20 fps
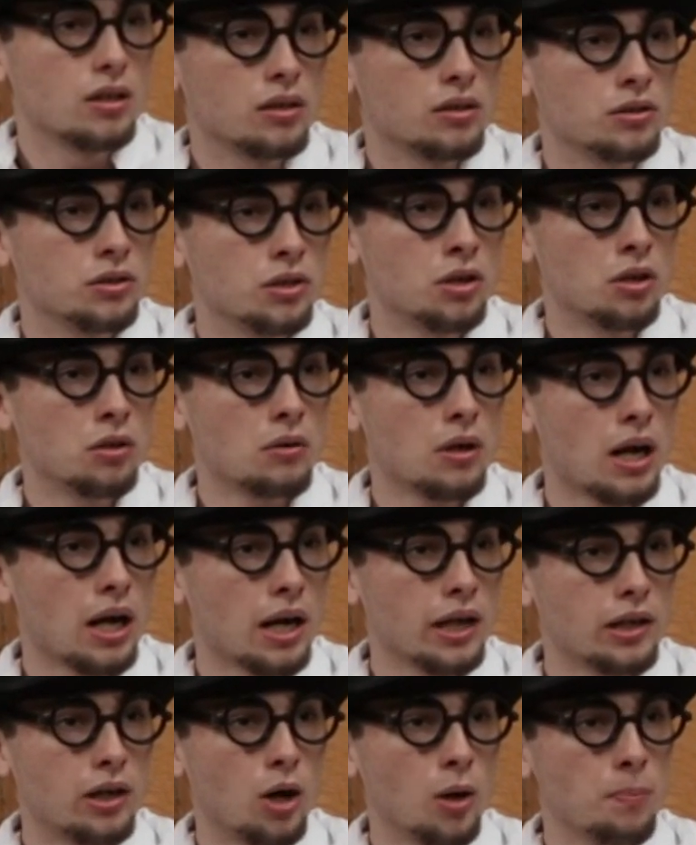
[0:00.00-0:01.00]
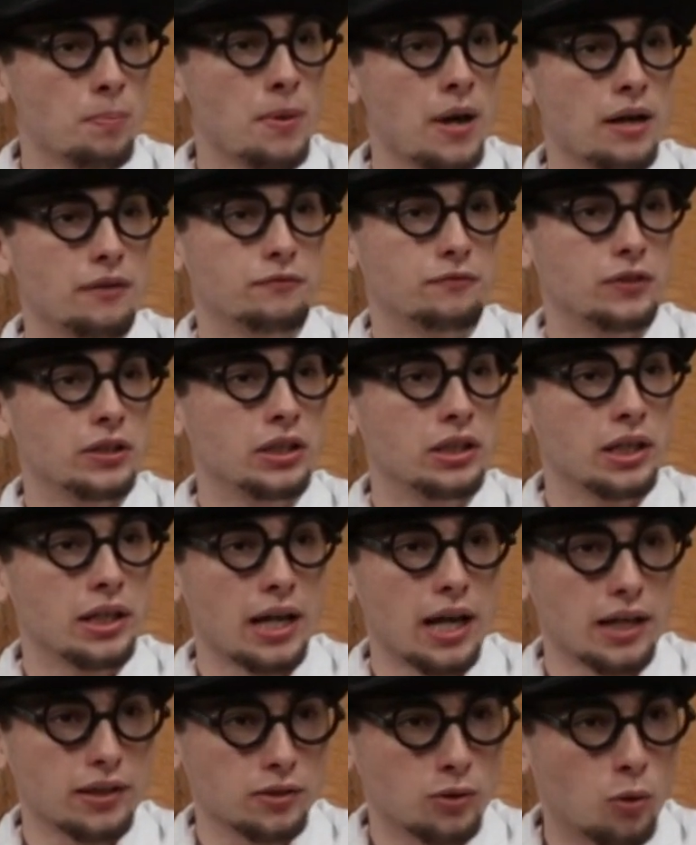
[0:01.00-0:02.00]
You know, I hope that vegan
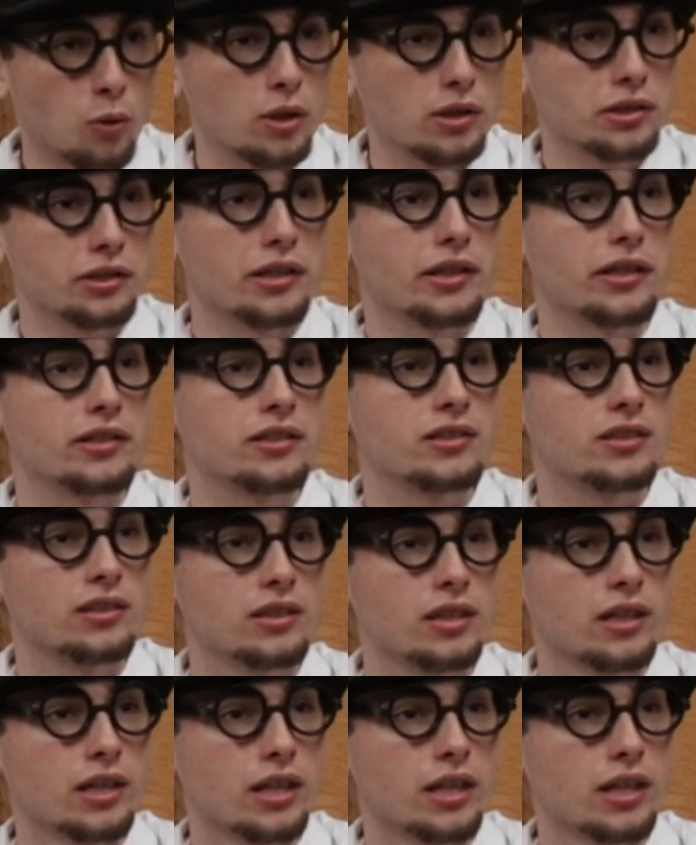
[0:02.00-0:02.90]
has horses.